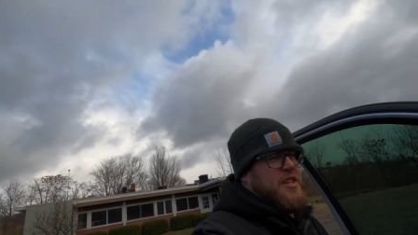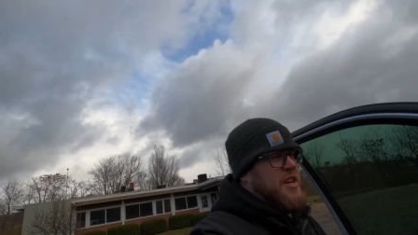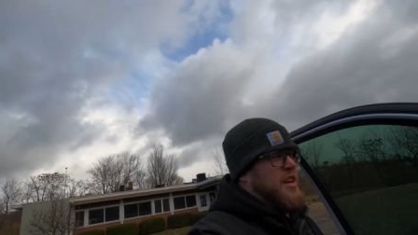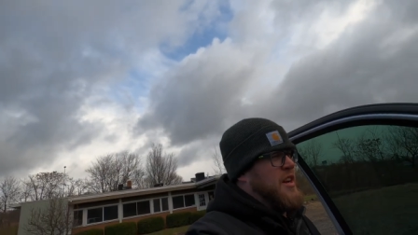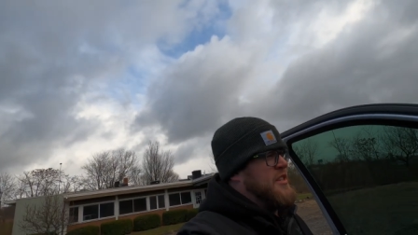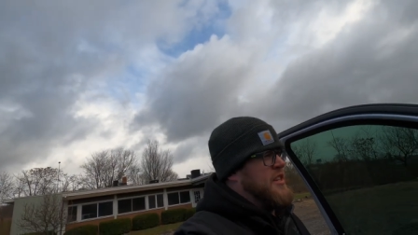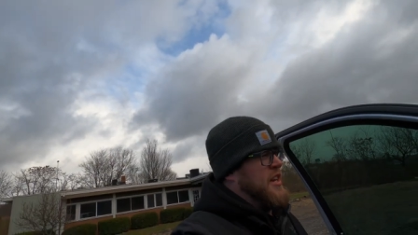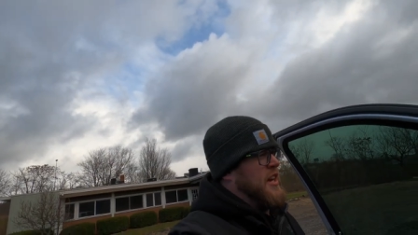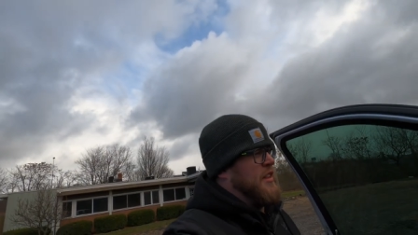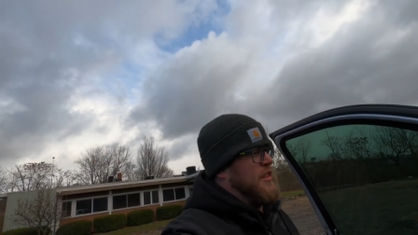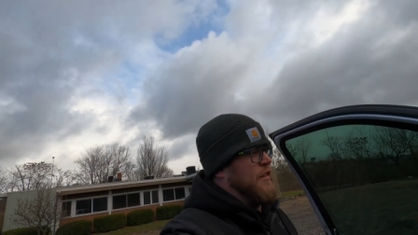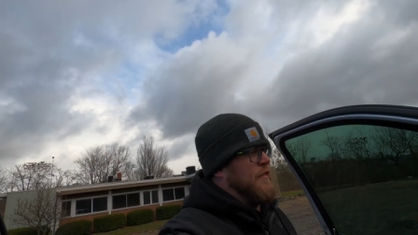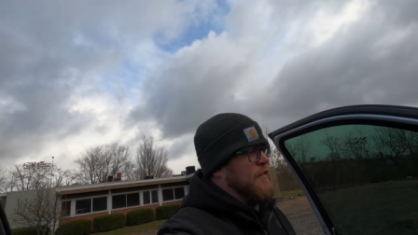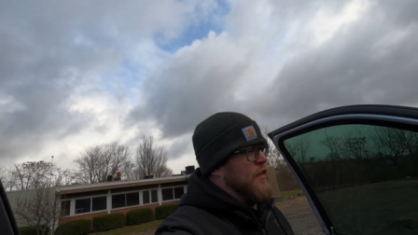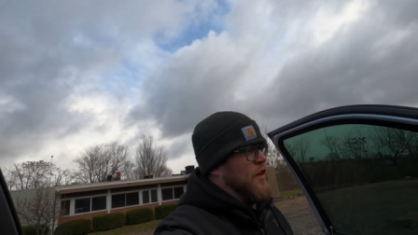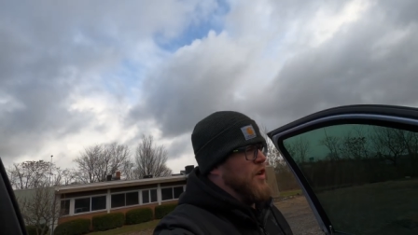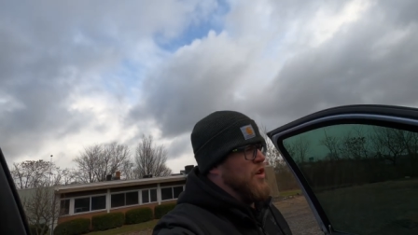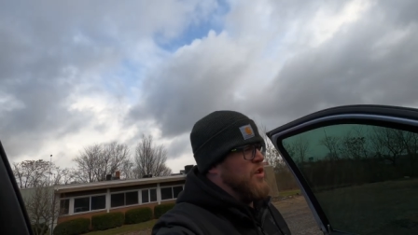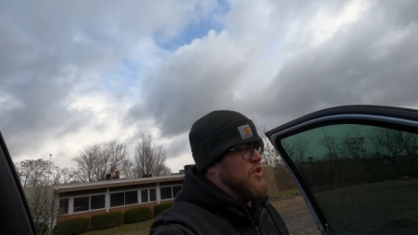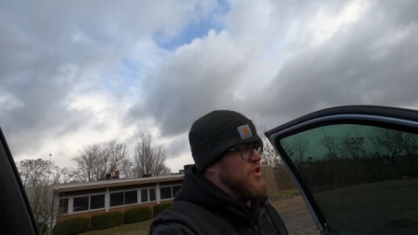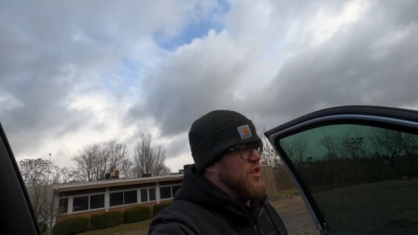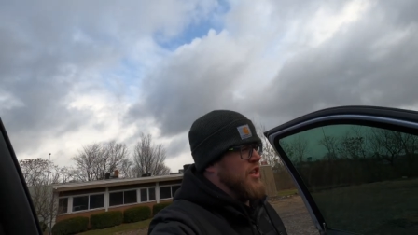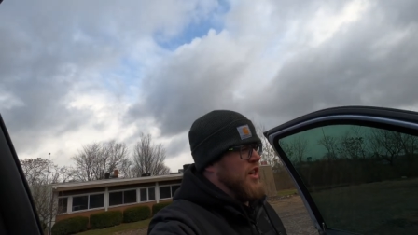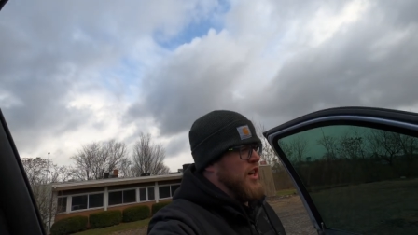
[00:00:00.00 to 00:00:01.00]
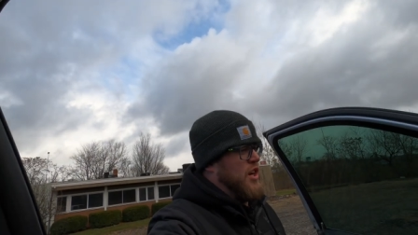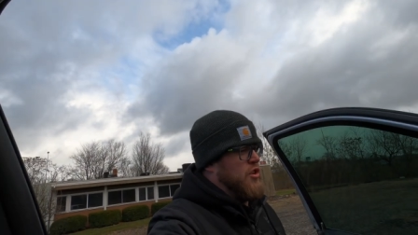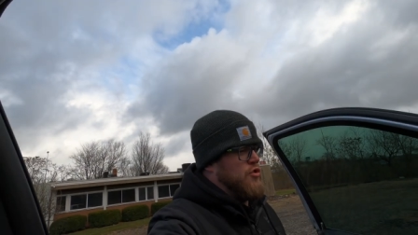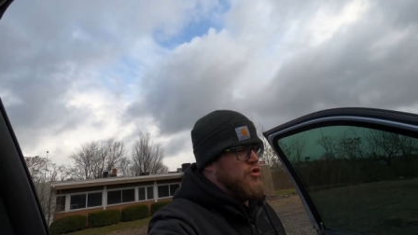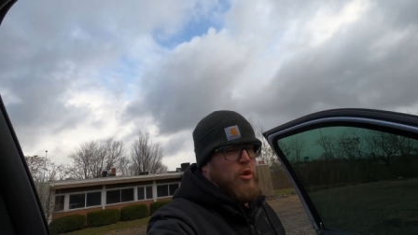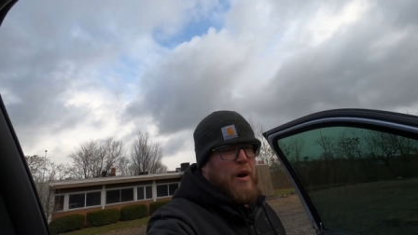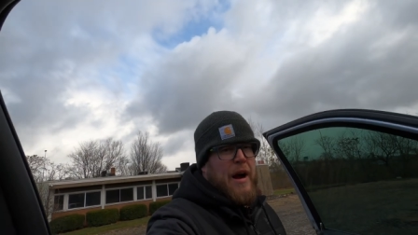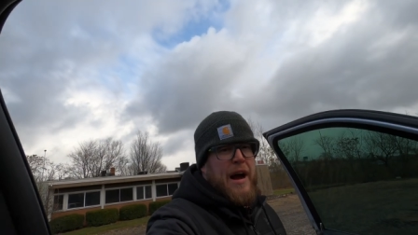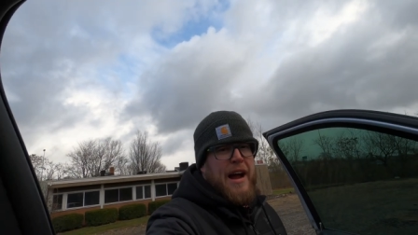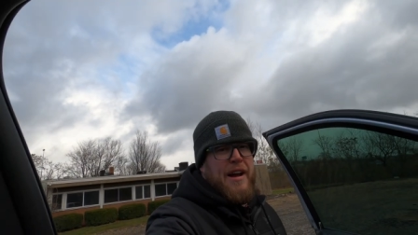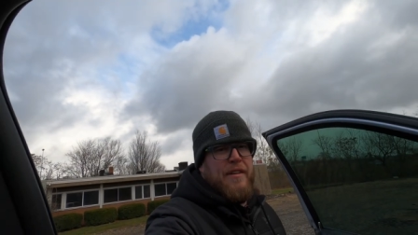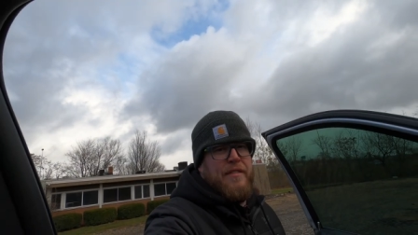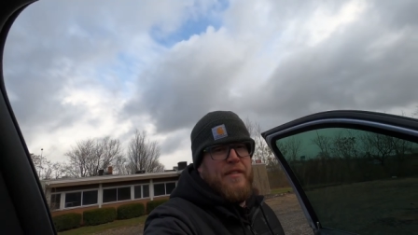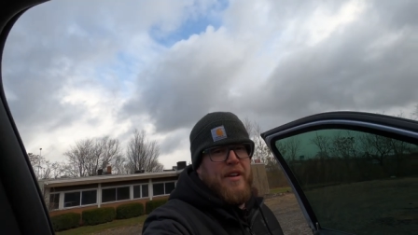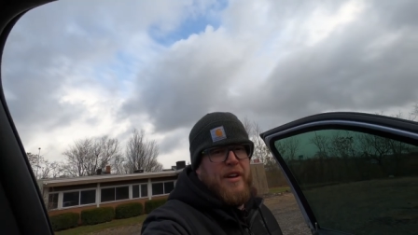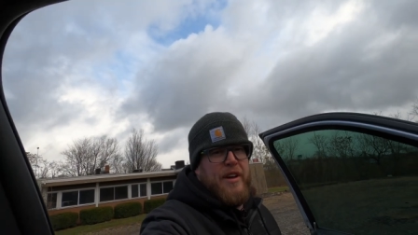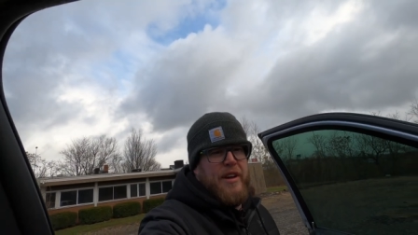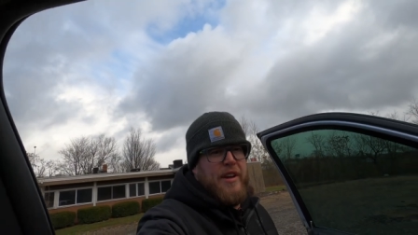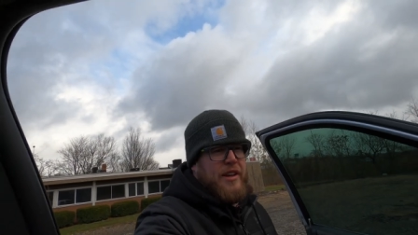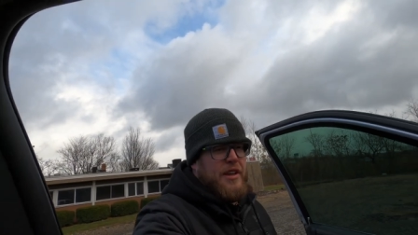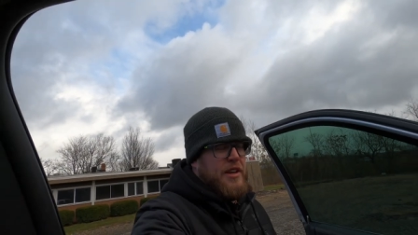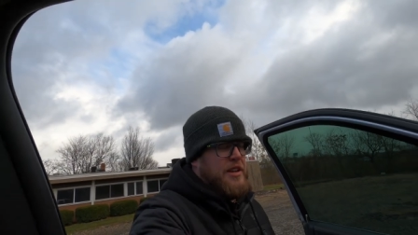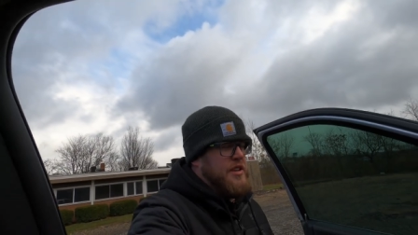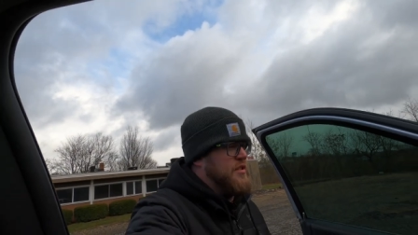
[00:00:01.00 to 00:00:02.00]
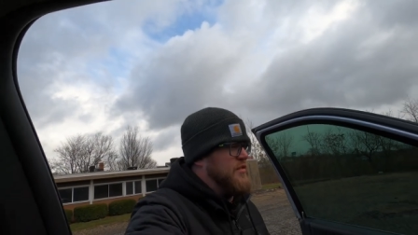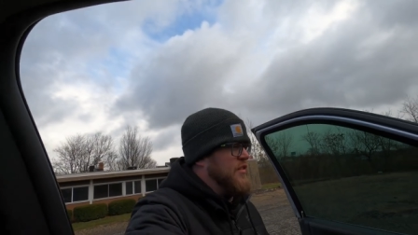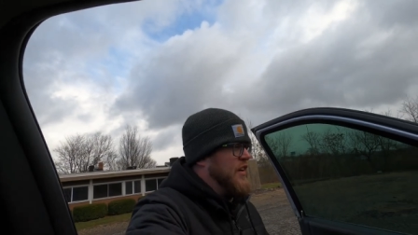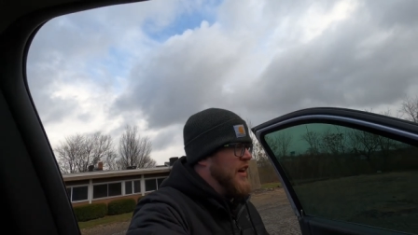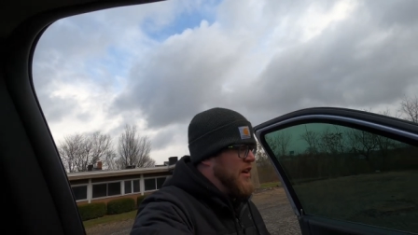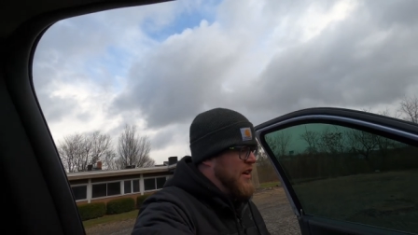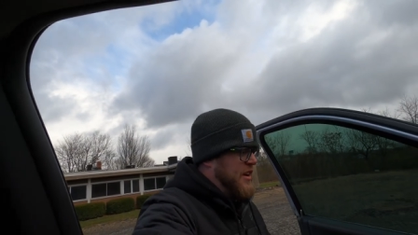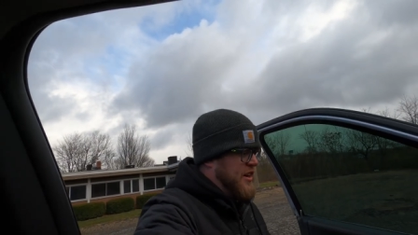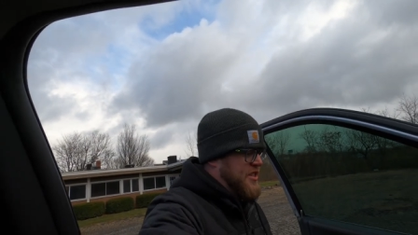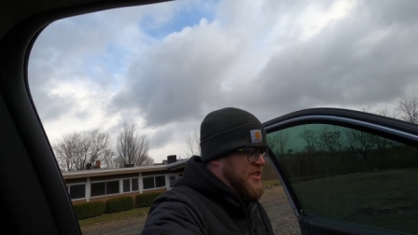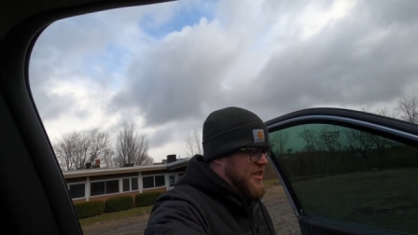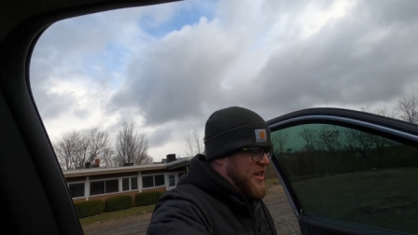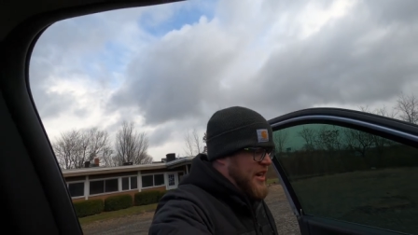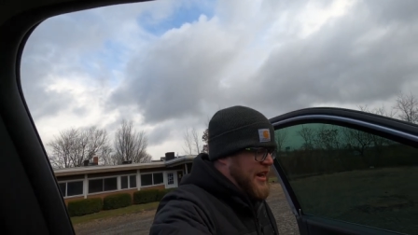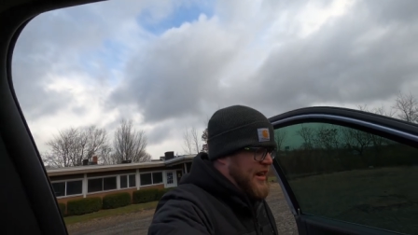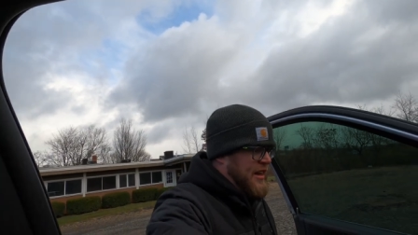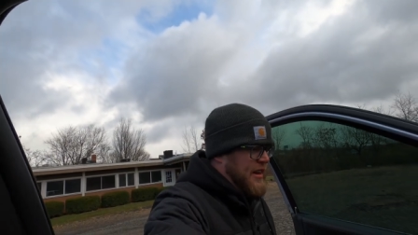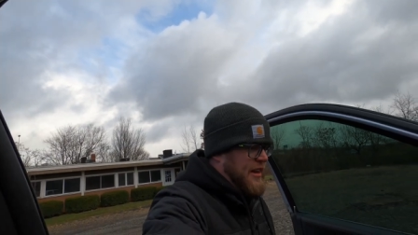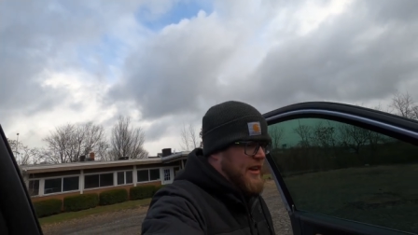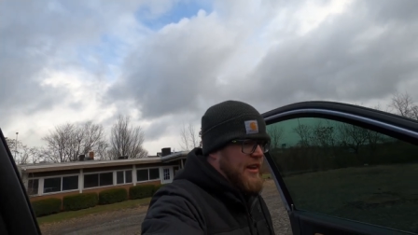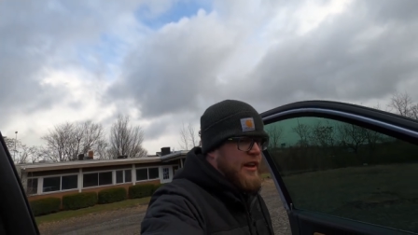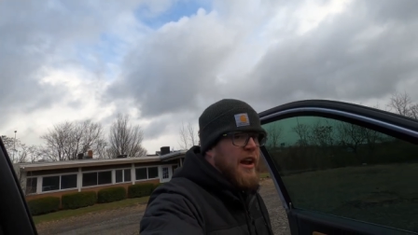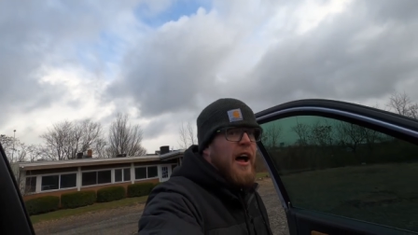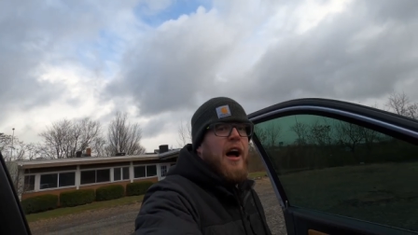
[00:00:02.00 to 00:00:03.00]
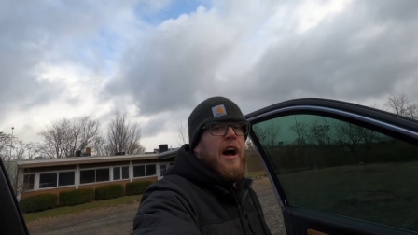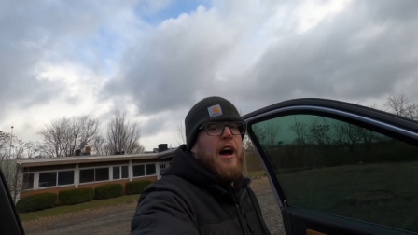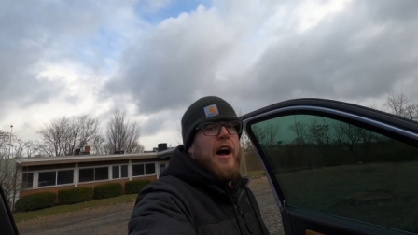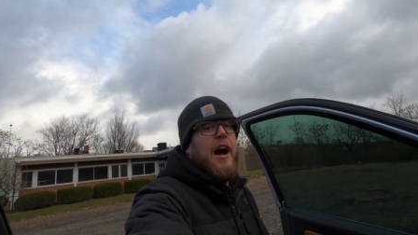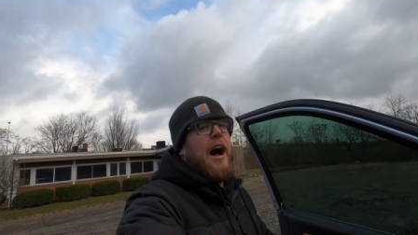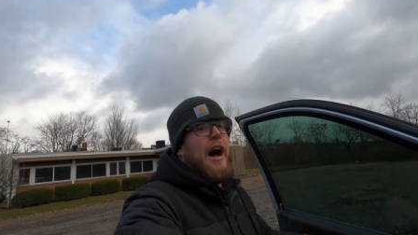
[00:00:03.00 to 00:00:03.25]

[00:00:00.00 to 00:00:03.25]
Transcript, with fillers: is going to take the first drive in it. He's very excited.